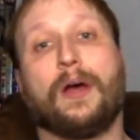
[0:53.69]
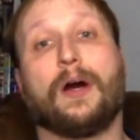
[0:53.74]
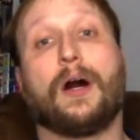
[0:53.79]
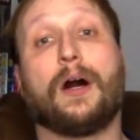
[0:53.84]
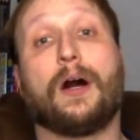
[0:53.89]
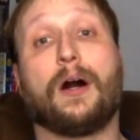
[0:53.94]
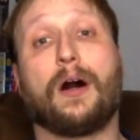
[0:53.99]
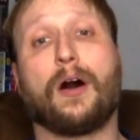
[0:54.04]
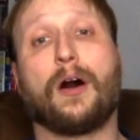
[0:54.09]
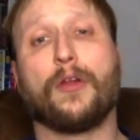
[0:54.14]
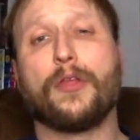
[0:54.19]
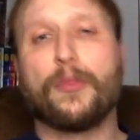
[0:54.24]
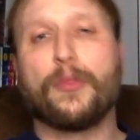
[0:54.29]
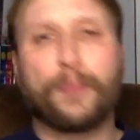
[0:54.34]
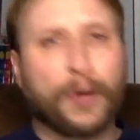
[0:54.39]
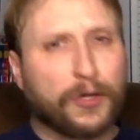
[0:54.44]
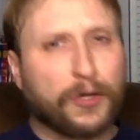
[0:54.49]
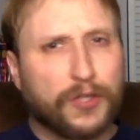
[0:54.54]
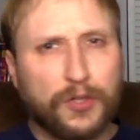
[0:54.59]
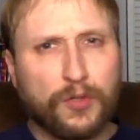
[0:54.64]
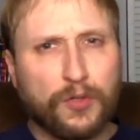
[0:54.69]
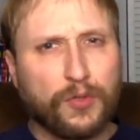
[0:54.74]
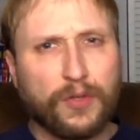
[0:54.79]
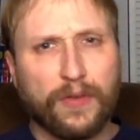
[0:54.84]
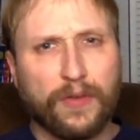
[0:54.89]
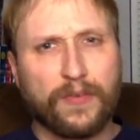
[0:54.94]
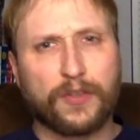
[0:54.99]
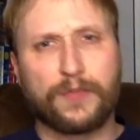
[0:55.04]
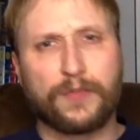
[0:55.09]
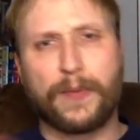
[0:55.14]
Uh, although the person who
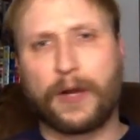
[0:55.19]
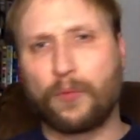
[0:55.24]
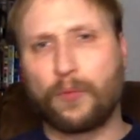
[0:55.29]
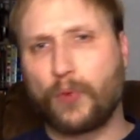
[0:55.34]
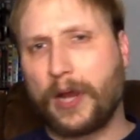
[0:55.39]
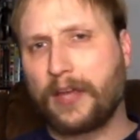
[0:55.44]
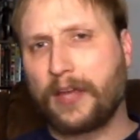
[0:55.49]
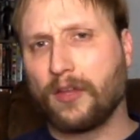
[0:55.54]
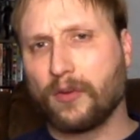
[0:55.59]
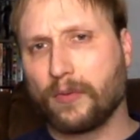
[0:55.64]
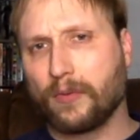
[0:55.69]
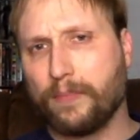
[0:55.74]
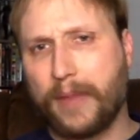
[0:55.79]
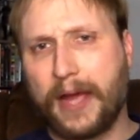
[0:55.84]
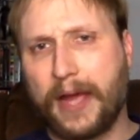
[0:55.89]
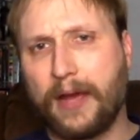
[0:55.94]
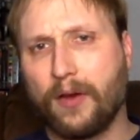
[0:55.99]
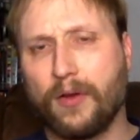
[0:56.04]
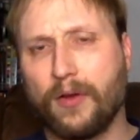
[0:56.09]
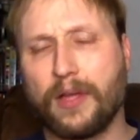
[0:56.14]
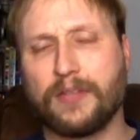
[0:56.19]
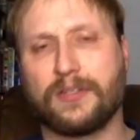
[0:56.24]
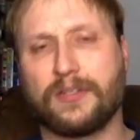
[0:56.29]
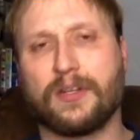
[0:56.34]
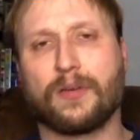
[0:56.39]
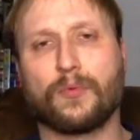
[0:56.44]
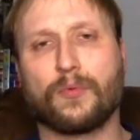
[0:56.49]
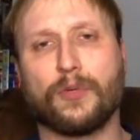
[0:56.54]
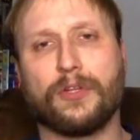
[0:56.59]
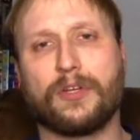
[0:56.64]
delivers my regular mail has
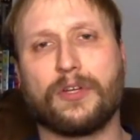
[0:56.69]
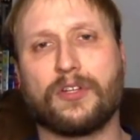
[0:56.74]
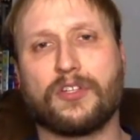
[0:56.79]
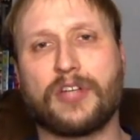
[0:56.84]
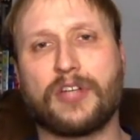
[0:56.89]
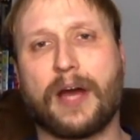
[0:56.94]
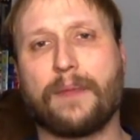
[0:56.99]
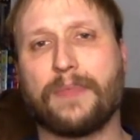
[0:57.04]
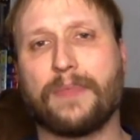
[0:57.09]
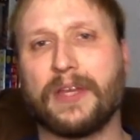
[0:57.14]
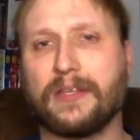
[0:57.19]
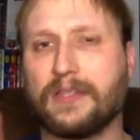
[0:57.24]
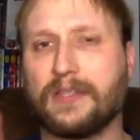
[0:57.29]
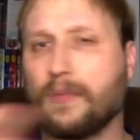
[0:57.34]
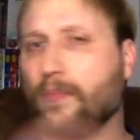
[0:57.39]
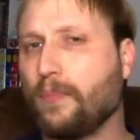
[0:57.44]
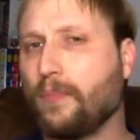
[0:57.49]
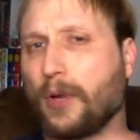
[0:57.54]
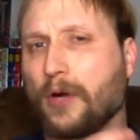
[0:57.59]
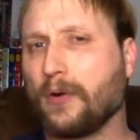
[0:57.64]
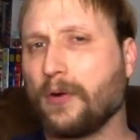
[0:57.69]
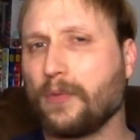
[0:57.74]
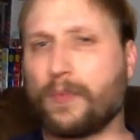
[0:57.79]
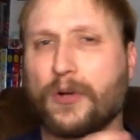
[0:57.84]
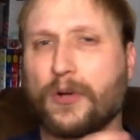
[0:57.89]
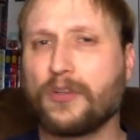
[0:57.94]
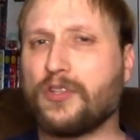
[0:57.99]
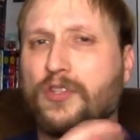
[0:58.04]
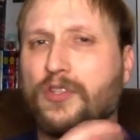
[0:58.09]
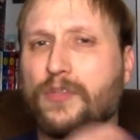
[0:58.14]
done a really good job, things per-
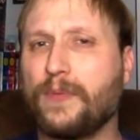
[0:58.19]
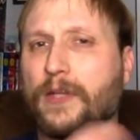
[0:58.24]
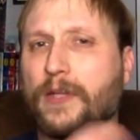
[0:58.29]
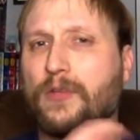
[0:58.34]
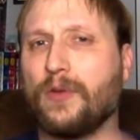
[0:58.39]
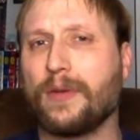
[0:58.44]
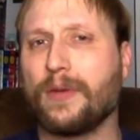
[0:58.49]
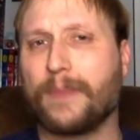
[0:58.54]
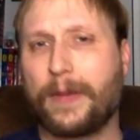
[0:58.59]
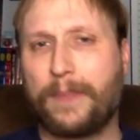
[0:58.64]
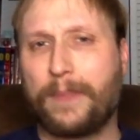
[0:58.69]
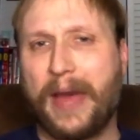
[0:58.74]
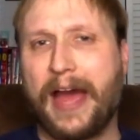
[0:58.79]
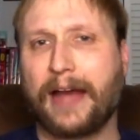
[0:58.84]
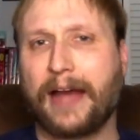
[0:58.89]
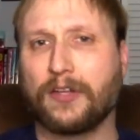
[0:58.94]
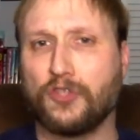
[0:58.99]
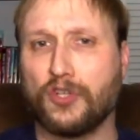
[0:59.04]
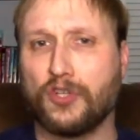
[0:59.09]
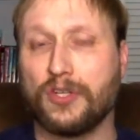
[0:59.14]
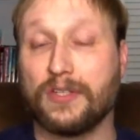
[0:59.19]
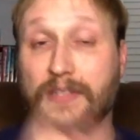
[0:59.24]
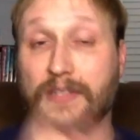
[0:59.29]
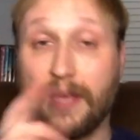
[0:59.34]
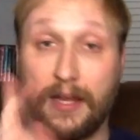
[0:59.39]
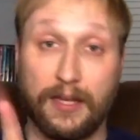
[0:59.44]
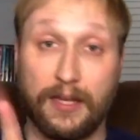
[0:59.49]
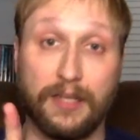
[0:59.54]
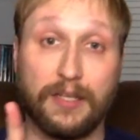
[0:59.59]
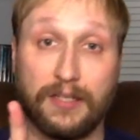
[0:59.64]
person who's been doing my packages
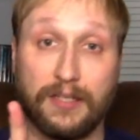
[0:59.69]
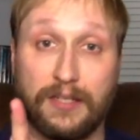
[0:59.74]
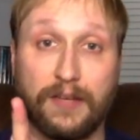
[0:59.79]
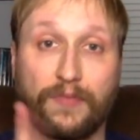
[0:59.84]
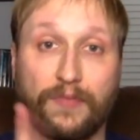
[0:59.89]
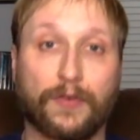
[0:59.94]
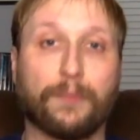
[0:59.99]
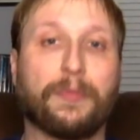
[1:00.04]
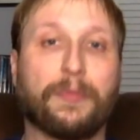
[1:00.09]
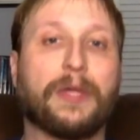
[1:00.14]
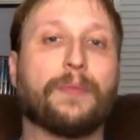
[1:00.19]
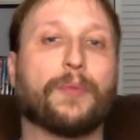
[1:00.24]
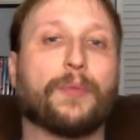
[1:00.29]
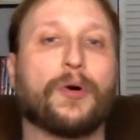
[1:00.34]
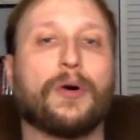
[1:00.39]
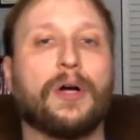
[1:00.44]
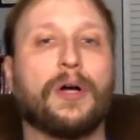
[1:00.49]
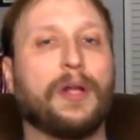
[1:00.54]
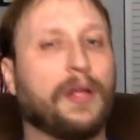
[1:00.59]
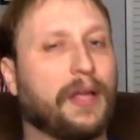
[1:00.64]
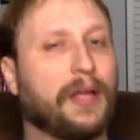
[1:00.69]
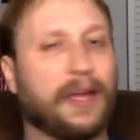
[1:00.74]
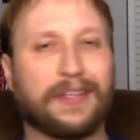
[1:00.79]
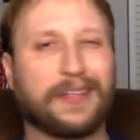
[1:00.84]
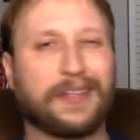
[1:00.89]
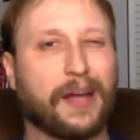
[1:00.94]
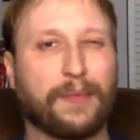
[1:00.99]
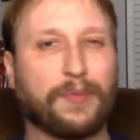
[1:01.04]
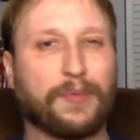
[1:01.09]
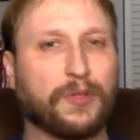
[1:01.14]
and it is different people has
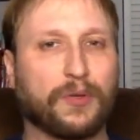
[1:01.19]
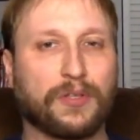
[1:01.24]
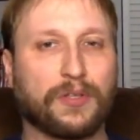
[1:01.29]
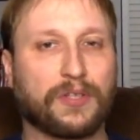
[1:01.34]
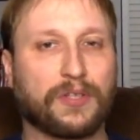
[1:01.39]
not been doing